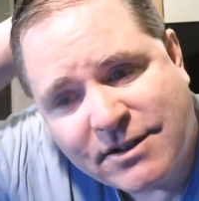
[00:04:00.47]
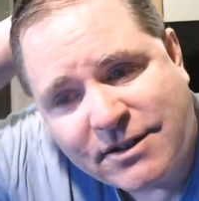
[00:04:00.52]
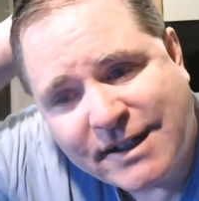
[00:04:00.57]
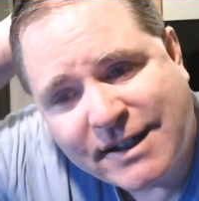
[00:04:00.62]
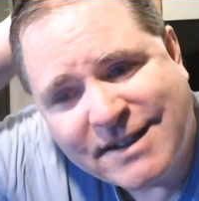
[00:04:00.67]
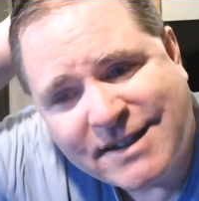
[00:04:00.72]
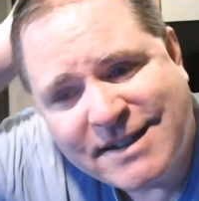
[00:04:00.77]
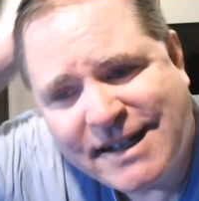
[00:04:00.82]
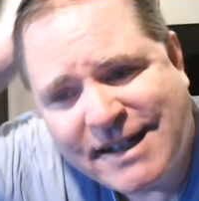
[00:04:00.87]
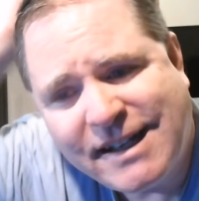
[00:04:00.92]

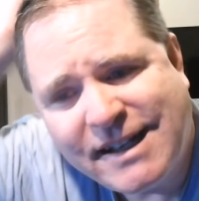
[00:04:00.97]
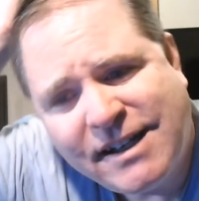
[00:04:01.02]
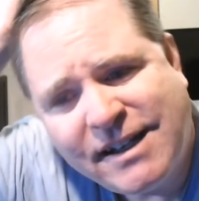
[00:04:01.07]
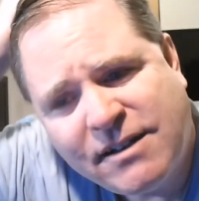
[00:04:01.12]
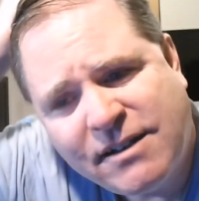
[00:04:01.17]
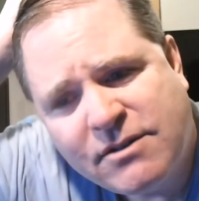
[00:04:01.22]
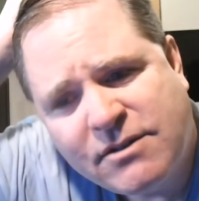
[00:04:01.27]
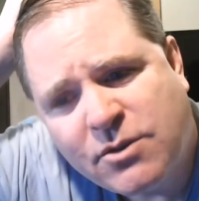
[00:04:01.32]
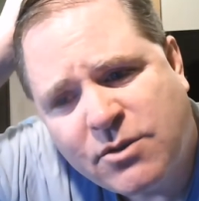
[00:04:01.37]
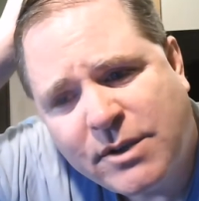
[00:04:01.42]

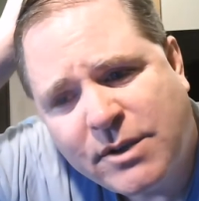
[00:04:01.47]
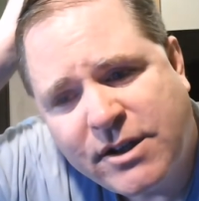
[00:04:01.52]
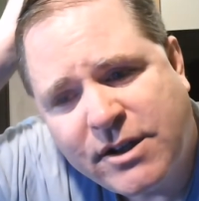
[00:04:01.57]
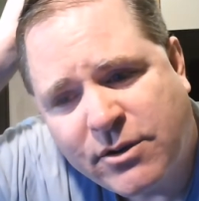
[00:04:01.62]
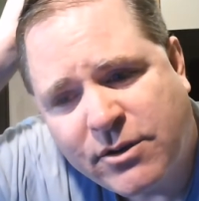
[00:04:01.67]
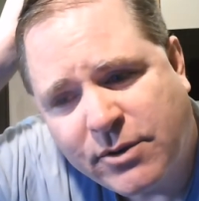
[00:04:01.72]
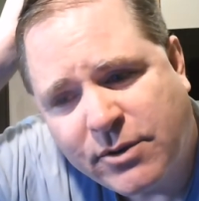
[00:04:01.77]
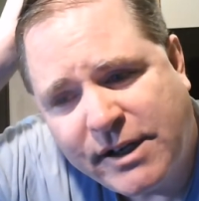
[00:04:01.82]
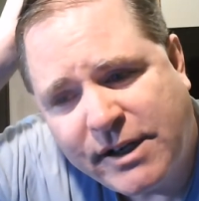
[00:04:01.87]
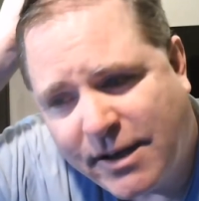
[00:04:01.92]

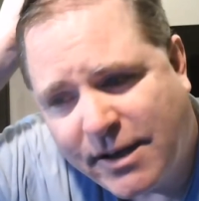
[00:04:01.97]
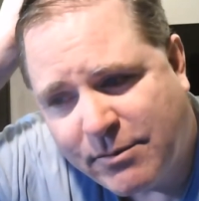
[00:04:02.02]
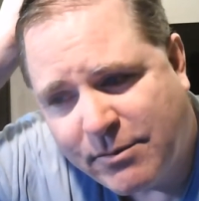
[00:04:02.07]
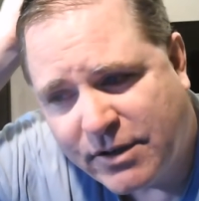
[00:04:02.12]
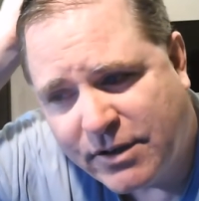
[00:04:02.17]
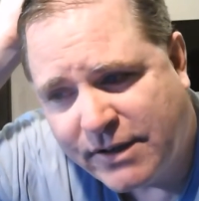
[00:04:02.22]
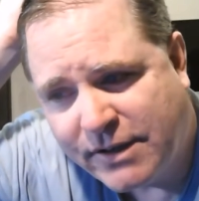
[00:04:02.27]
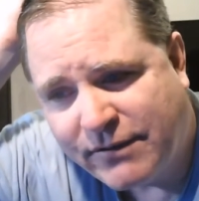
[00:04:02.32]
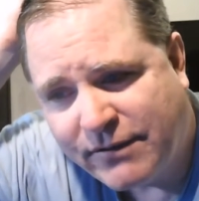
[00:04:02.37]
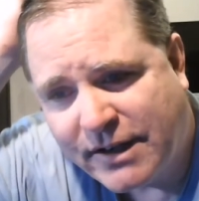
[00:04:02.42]
1623, I
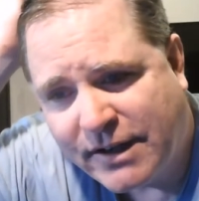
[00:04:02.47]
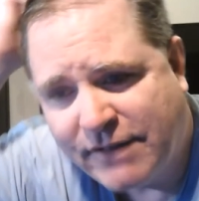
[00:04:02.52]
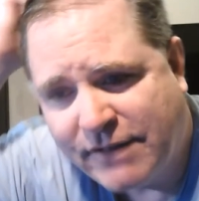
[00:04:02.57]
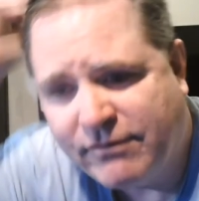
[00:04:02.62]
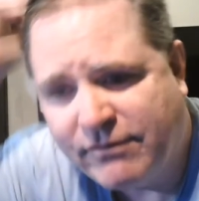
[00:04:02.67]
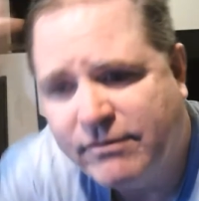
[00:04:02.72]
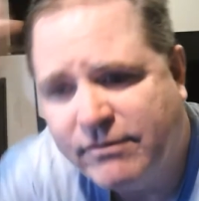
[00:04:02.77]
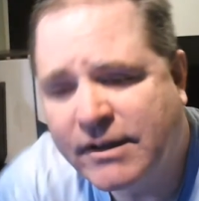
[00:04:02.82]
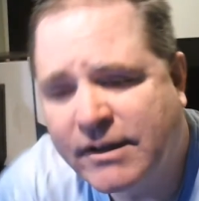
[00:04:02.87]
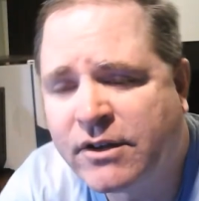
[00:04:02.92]
believe
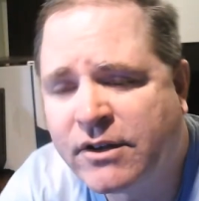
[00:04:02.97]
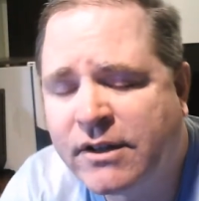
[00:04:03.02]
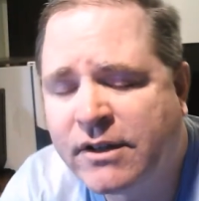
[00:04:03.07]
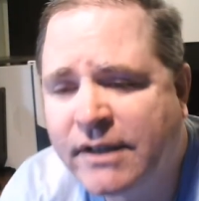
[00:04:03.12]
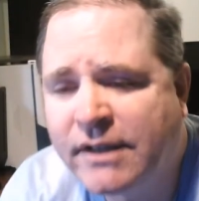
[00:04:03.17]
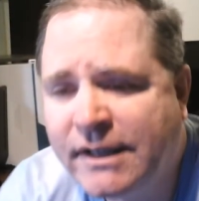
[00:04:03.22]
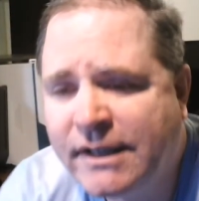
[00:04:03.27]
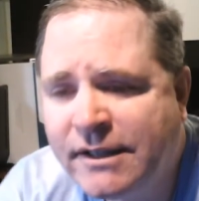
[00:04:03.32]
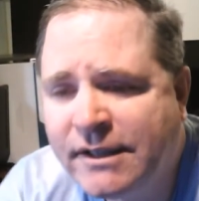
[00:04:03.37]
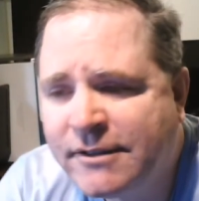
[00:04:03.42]
I've
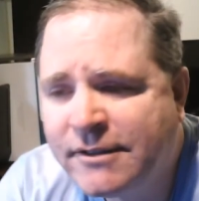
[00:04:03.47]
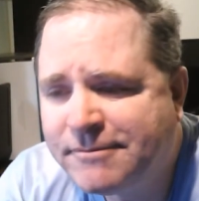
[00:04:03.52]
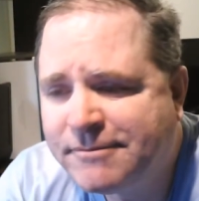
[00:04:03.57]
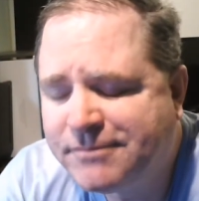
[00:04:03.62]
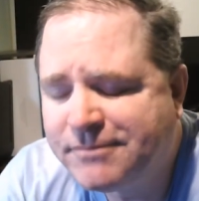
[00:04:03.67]
calculated.